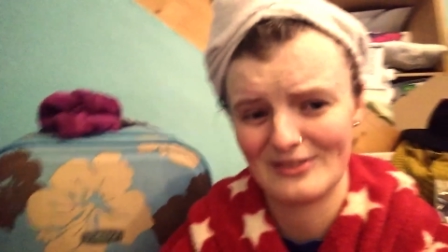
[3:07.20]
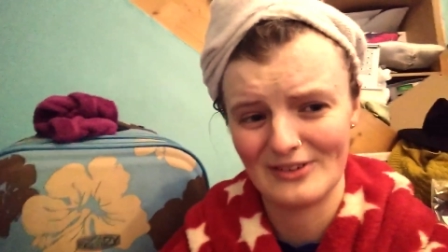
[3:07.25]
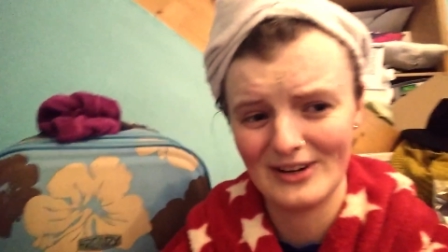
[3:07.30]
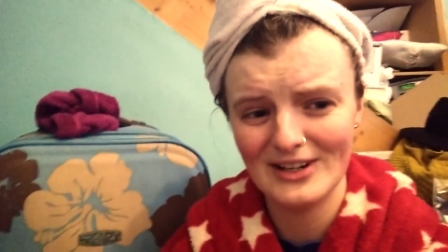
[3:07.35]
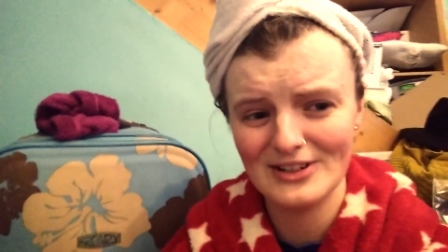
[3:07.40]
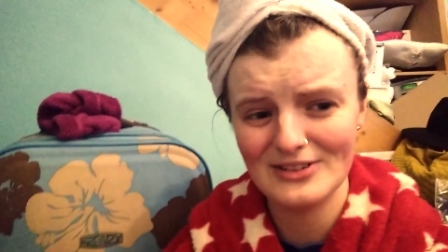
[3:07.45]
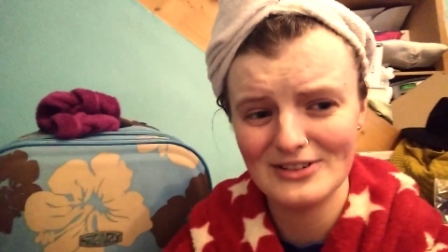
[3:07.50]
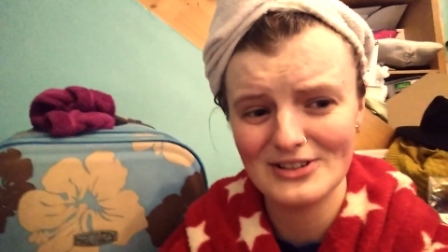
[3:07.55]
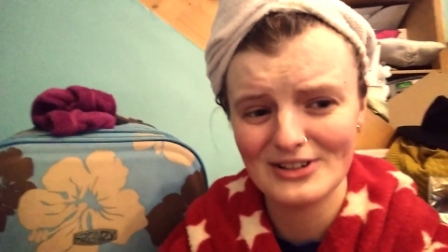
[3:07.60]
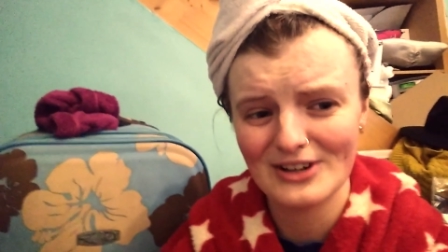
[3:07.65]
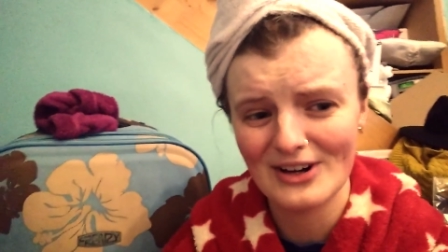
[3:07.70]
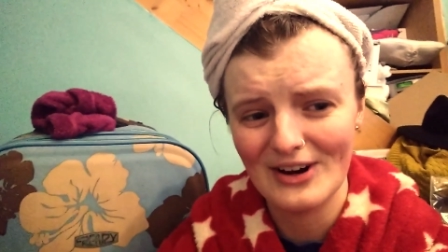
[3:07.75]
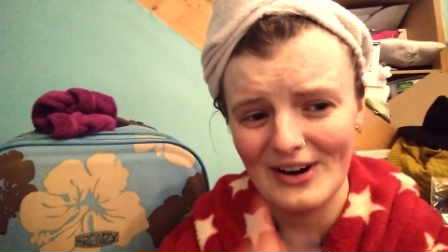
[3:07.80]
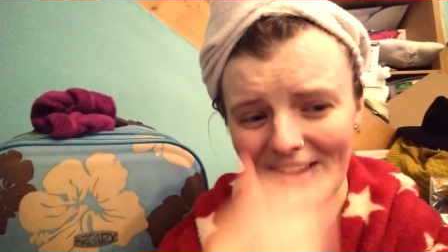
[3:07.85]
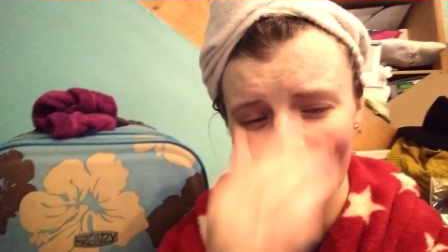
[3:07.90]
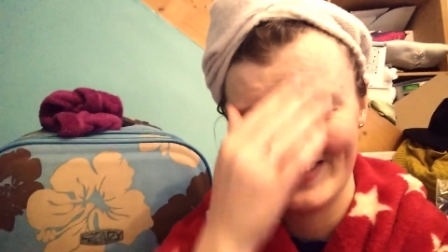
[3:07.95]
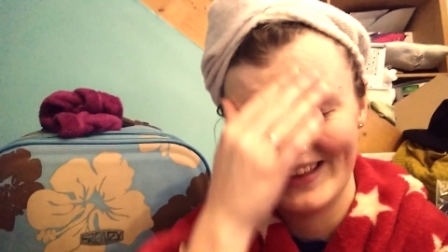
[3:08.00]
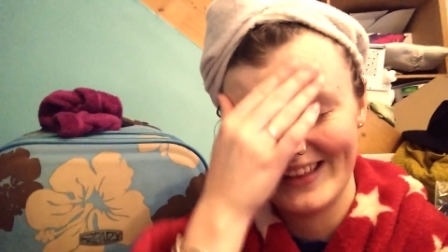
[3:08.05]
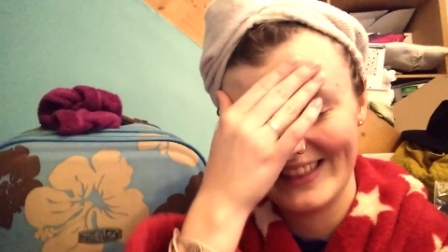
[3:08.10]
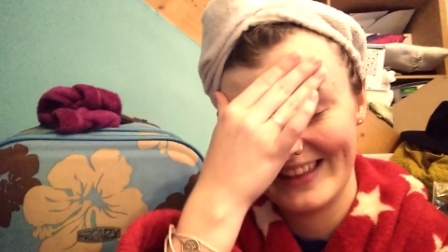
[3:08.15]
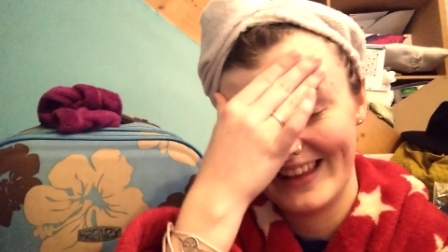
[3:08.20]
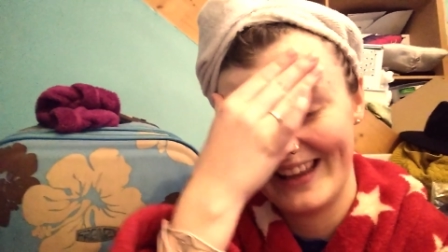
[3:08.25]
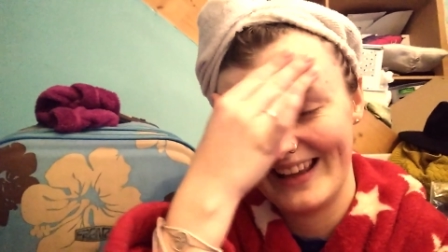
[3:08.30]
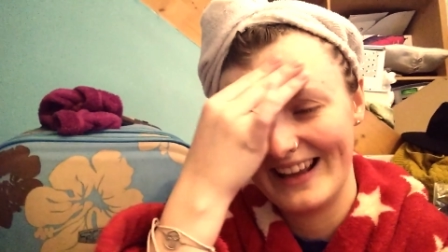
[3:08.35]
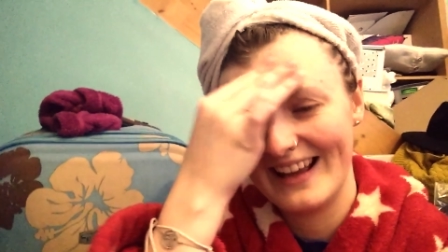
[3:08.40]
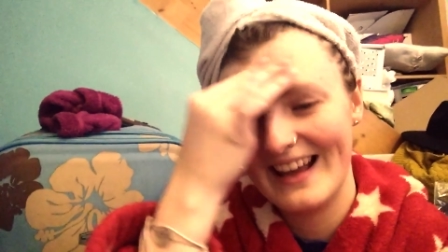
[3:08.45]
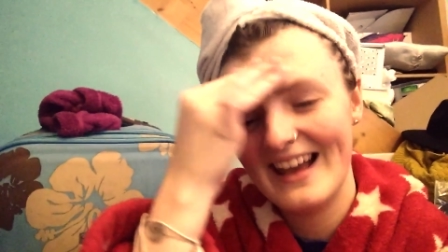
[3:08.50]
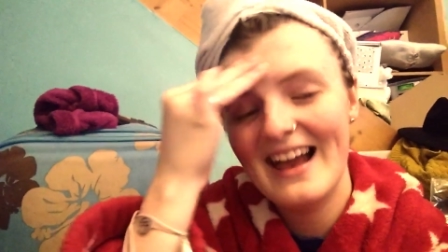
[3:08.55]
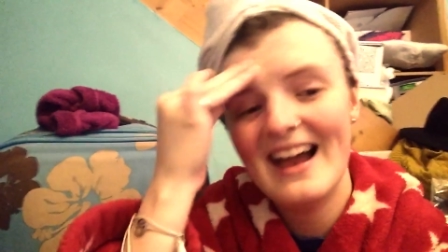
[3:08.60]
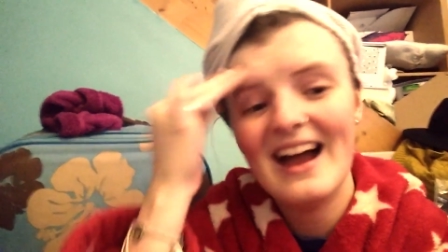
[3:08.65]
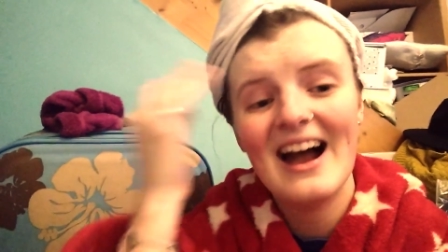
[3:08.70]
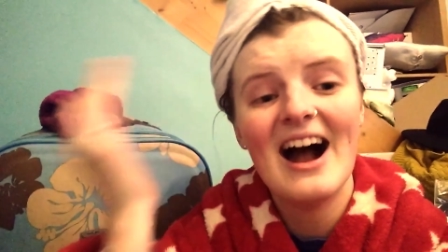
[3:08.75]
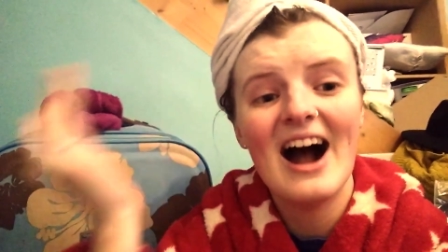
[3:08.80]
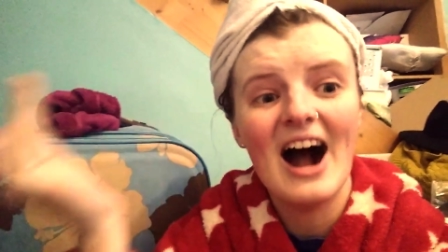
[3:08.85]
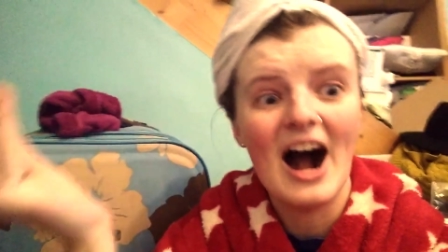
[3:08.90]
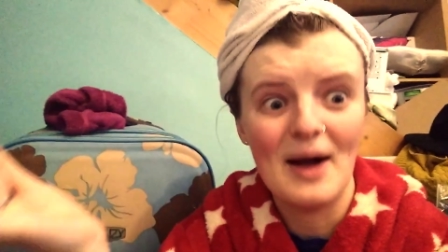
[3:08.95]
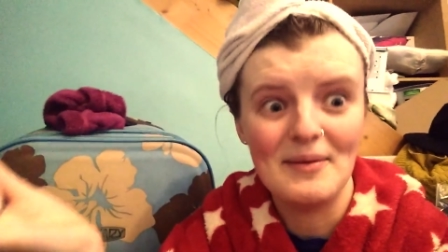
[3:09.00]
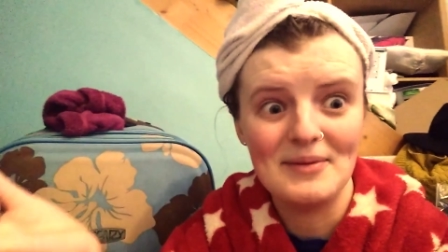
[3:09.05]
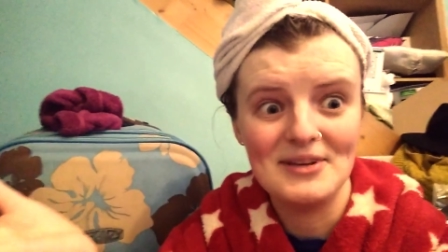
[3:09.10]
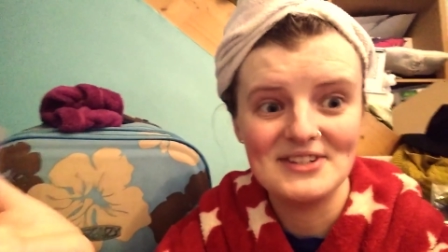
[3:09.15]
three hundred euro on that thing.
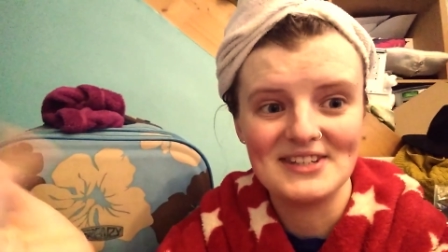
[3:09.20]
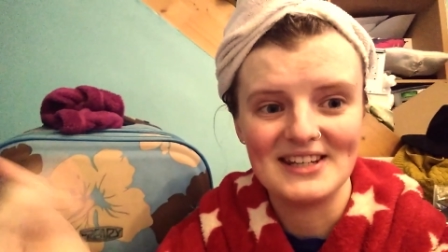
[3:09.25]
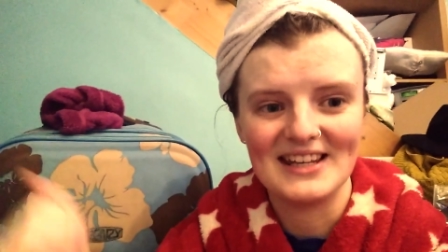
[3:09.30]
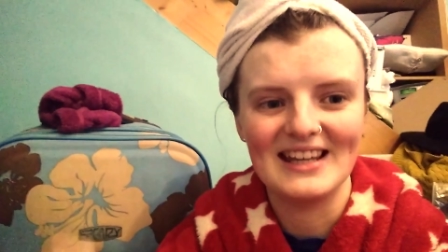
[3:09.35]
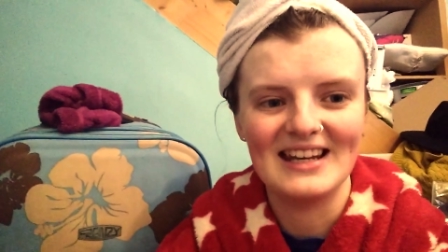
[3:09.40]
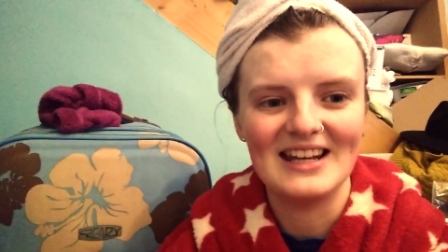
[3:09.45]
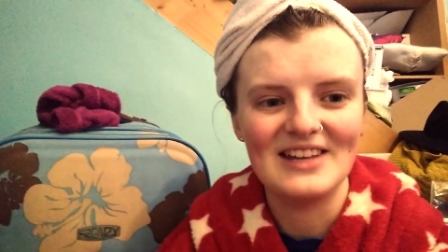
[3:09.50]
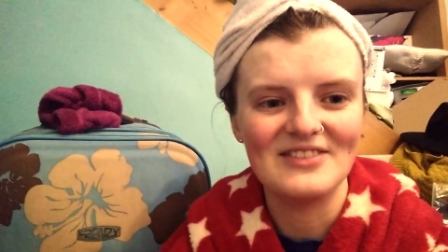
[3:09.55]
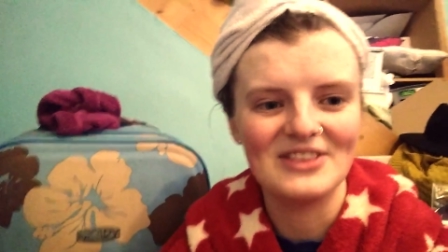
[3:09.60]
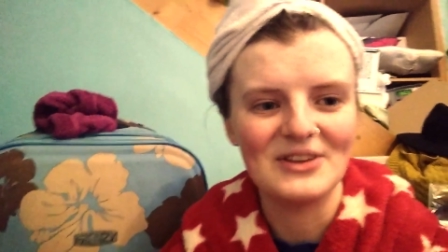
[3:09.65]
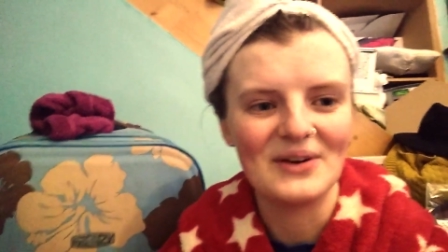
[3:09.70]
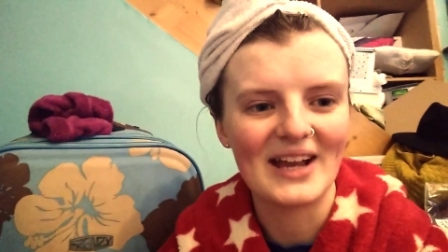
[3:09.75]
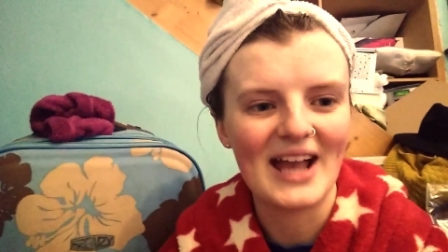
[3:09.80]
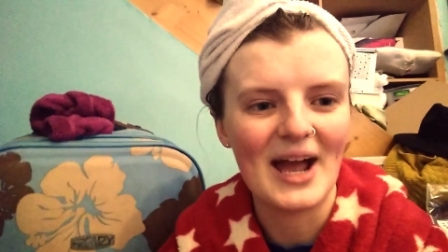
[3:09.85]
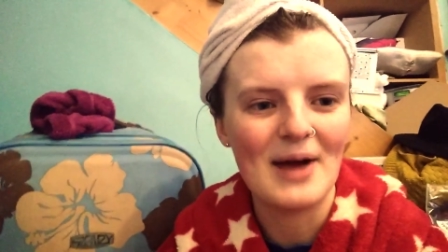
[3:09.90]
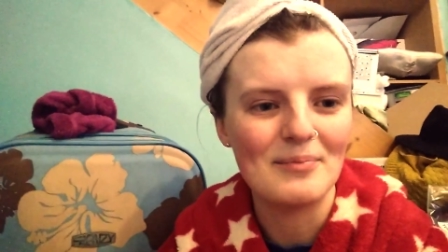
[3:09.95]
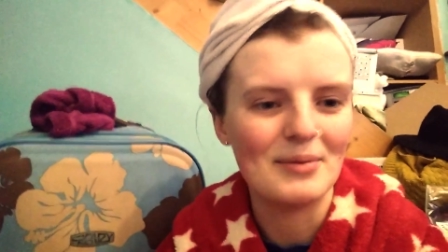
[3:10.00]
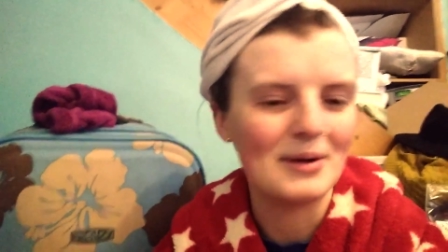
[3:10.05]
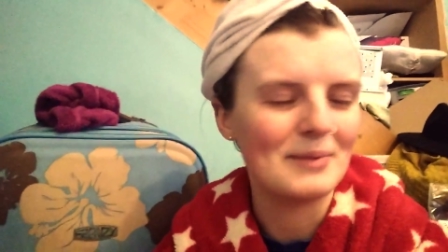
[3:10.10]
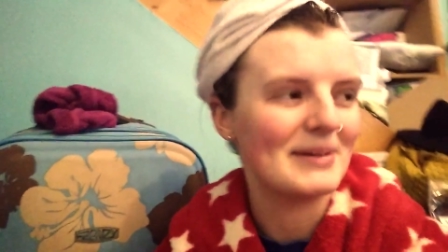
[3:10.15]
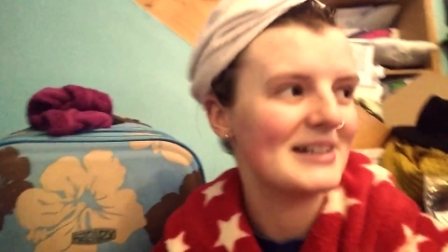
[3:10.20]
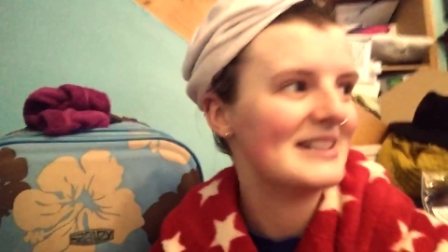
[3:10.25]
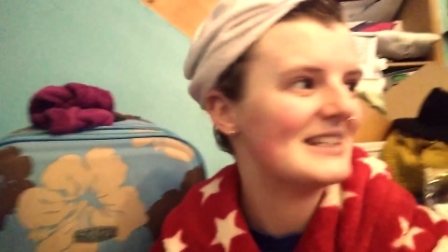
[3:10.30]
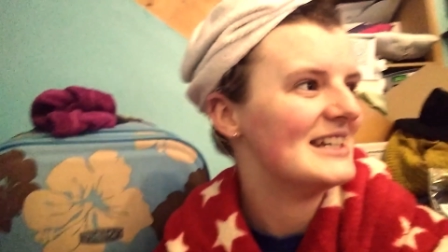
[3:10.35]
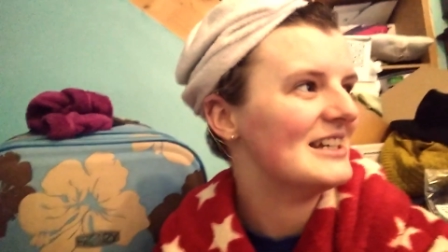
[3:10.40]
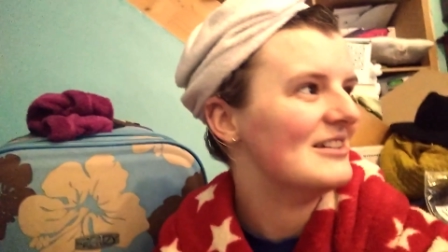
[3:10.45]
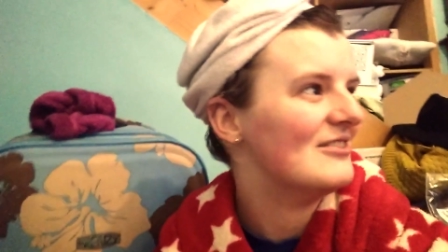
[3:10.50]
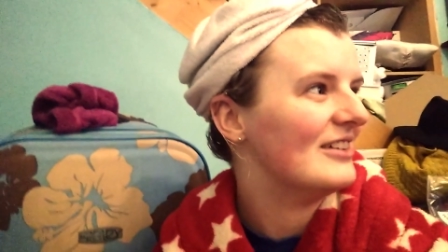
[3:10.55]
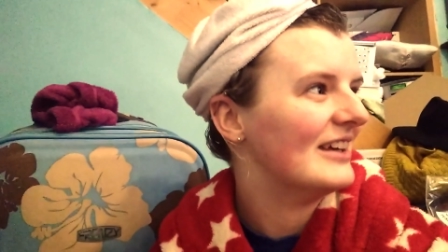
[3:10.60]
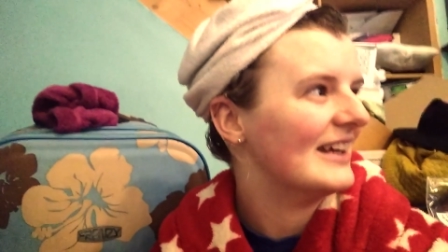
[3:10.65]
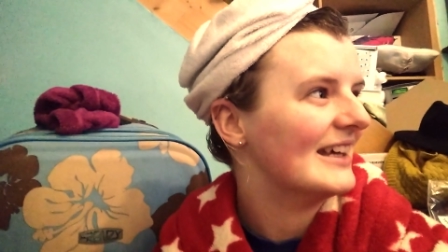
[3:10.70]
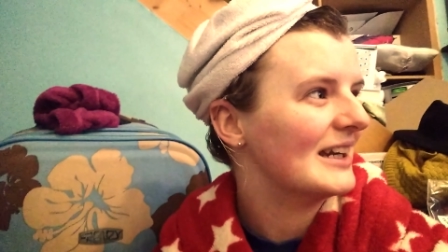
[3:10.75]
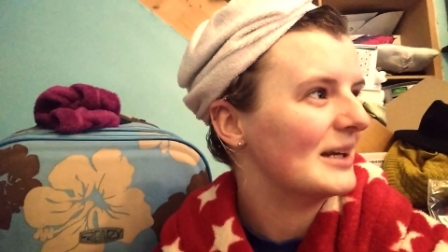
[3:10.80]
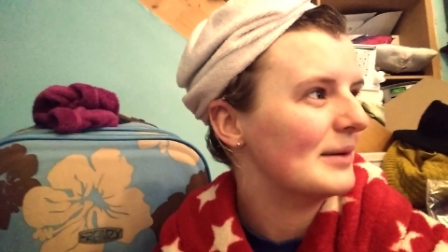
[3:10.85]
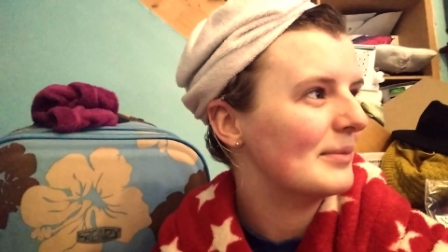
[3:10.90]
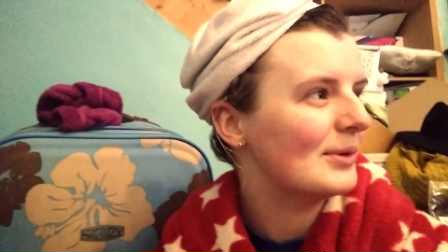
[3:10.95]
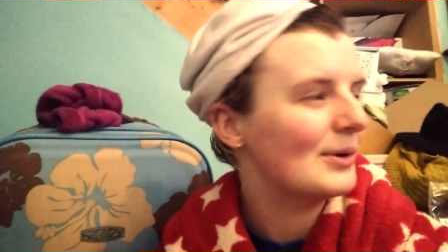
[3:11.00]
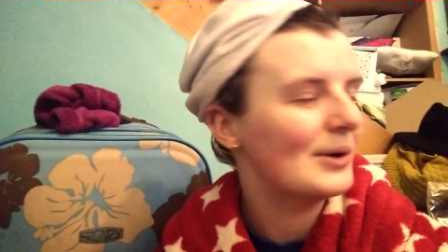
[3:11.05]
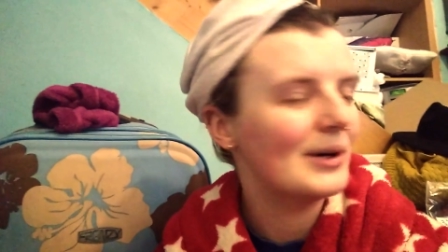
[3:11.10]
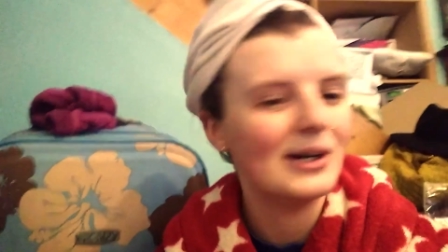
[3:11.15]
I'm using it, even though I can't bring my T V
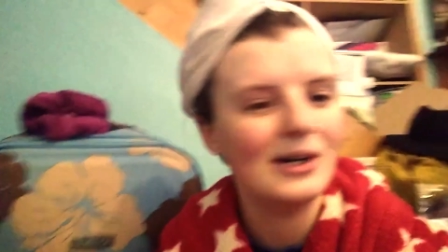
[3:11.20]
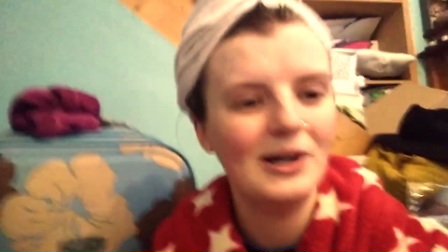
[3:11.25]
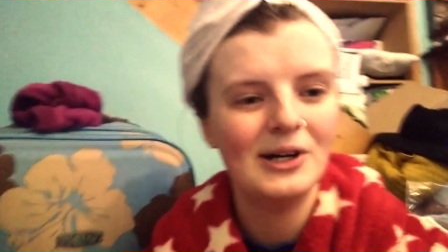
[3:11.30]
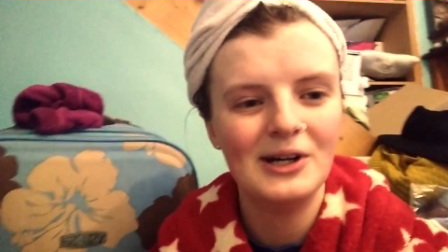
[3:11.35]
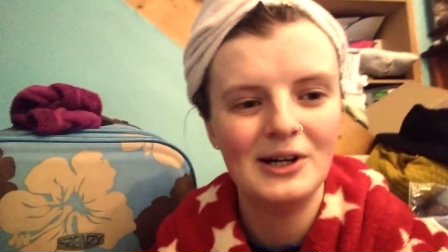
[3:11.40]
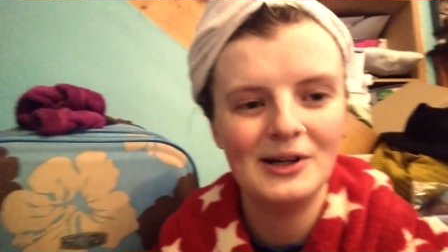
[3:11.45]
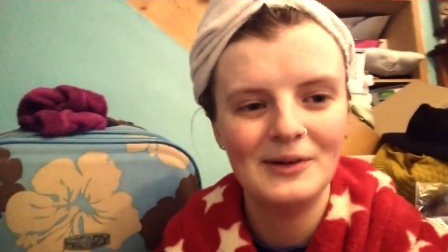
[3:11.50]
anymore.